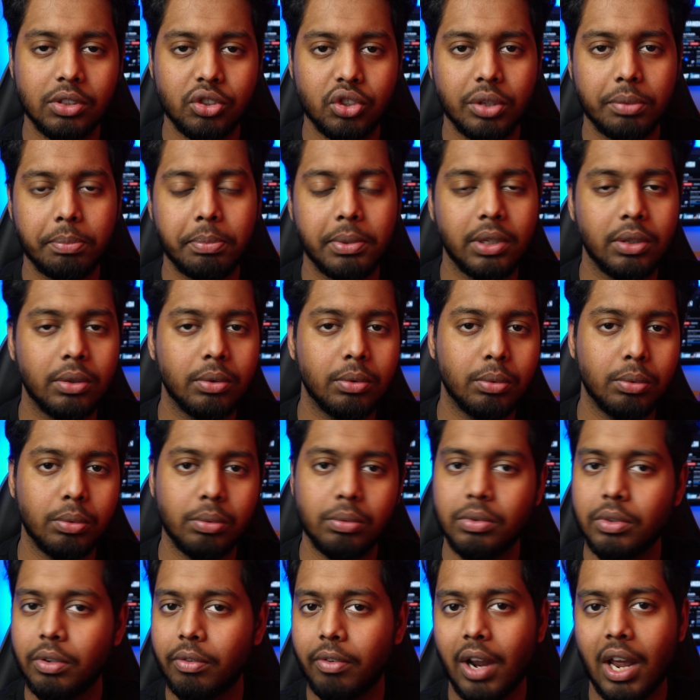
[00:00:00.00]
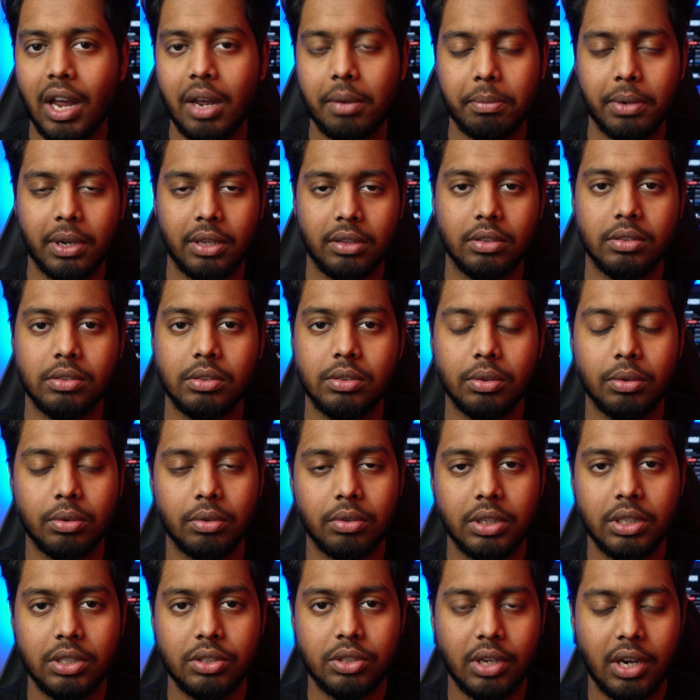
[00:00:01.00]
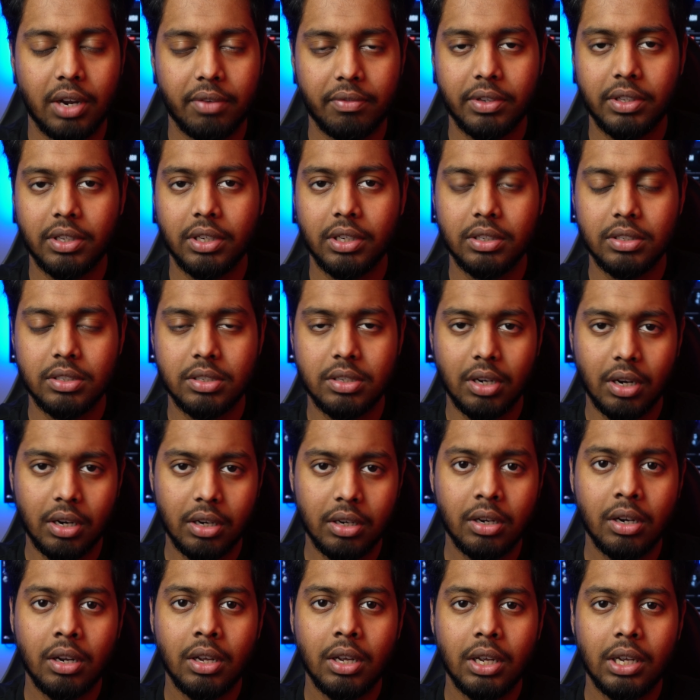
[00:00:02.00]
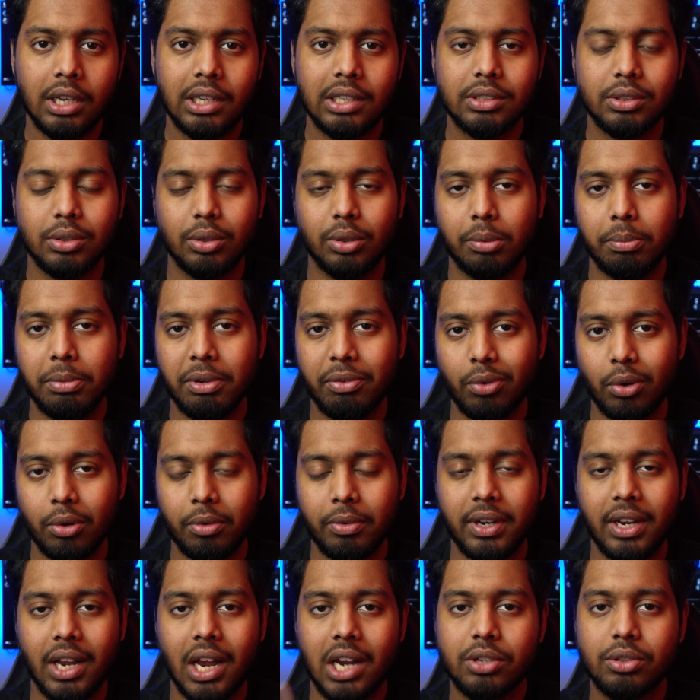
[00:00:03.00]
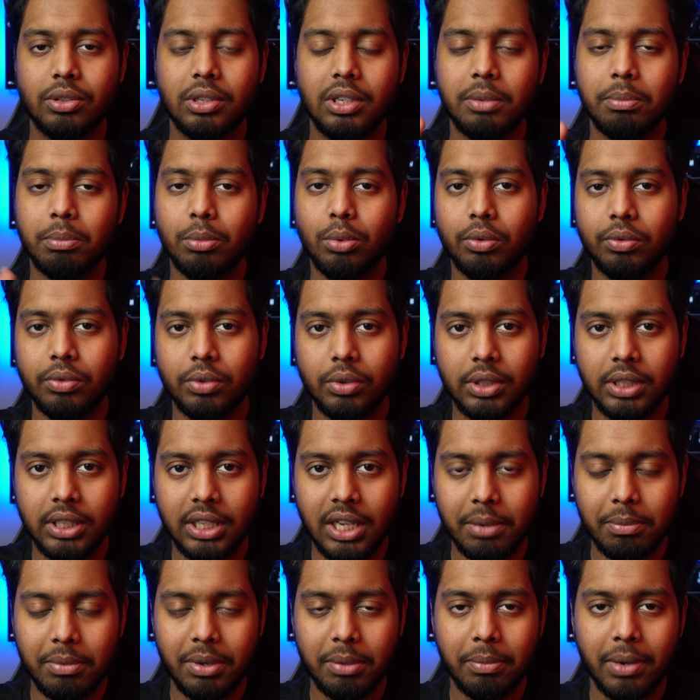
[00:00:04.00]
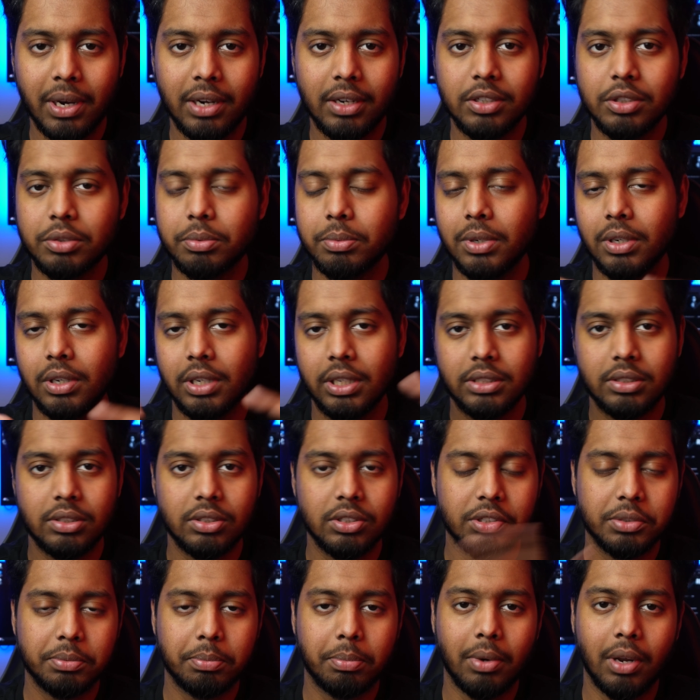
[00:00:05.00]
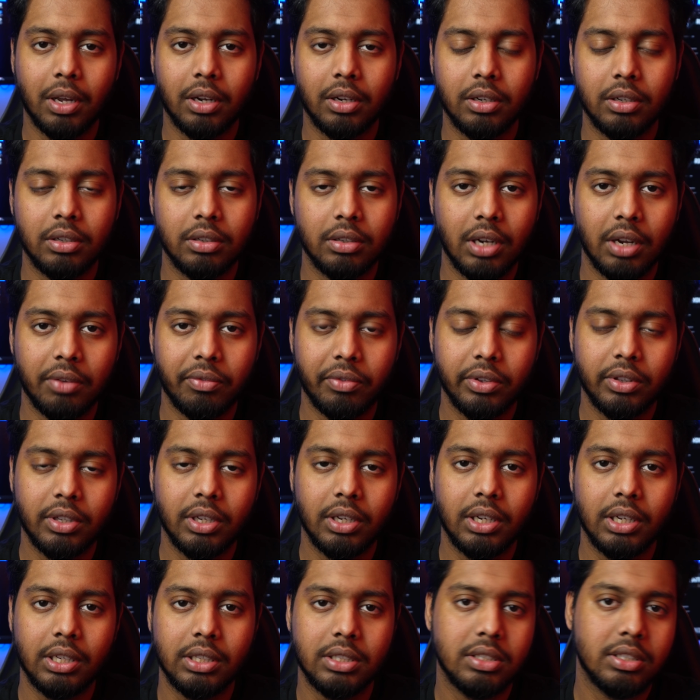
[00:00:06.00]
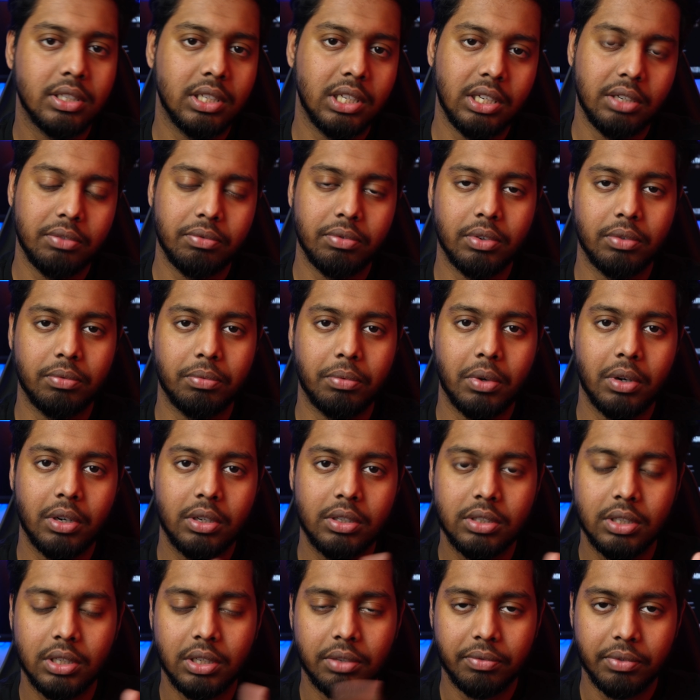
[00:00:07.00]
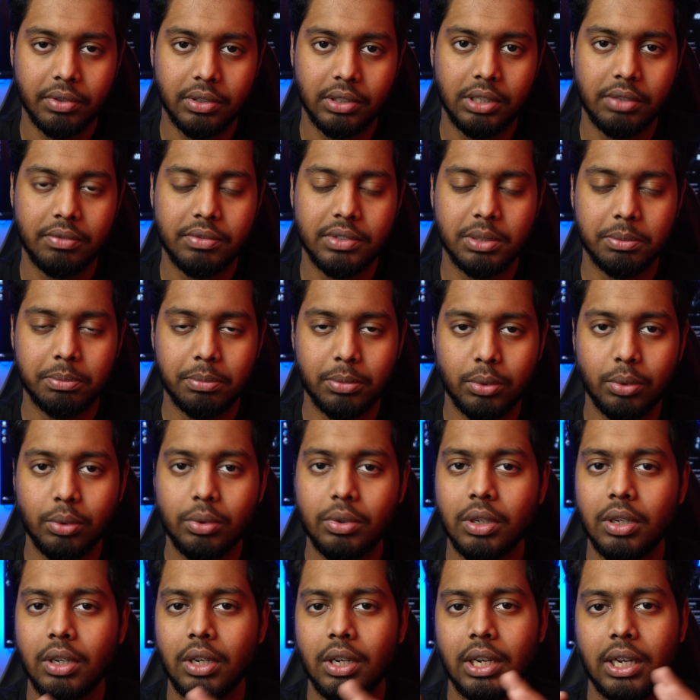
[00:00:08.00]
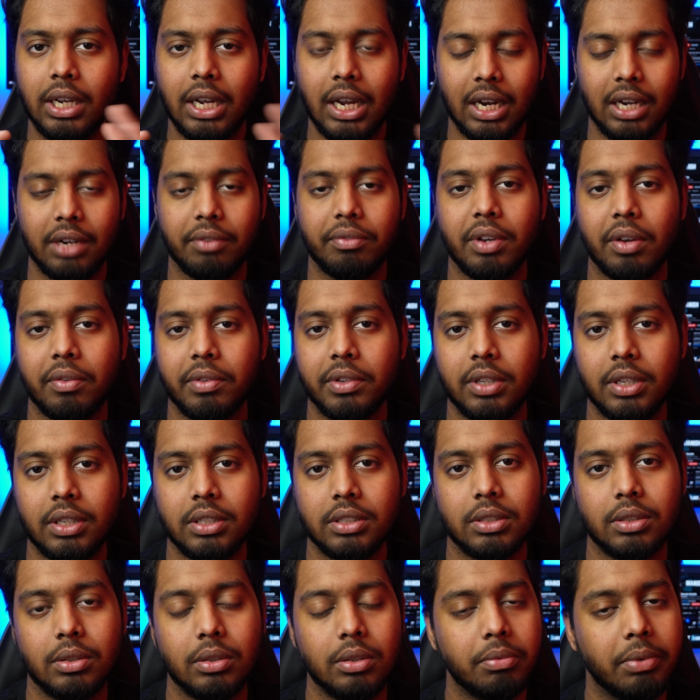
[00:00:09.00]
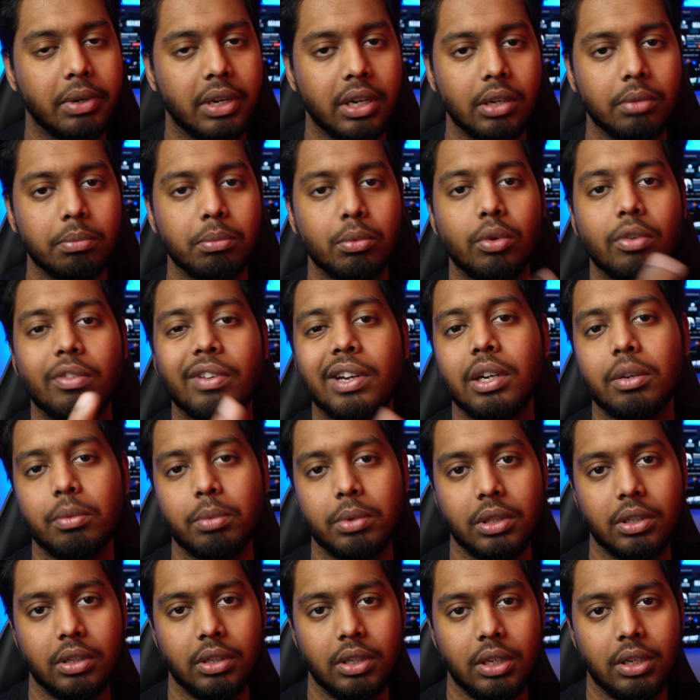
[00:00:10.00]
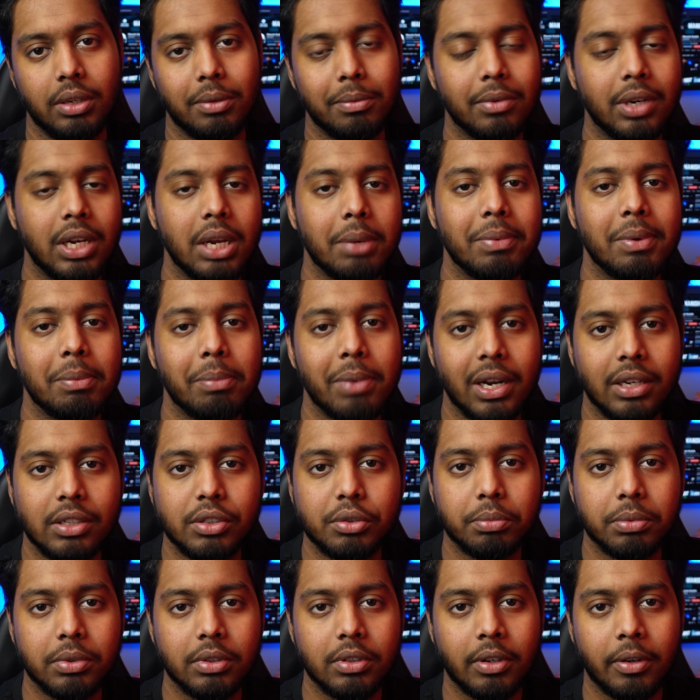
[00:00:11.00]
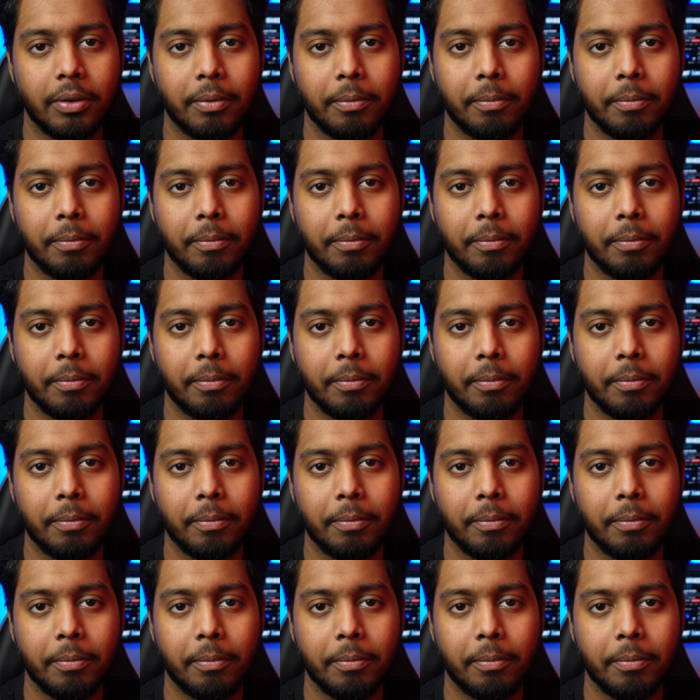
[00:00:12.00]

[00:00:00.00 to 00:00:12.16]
GPU, the RAM and the storage, everything is done. So before we actually move to the cable management, let's just plug in everything and see if it works and if it gives a boot. And if everything's good, we can move ahead with the cable management.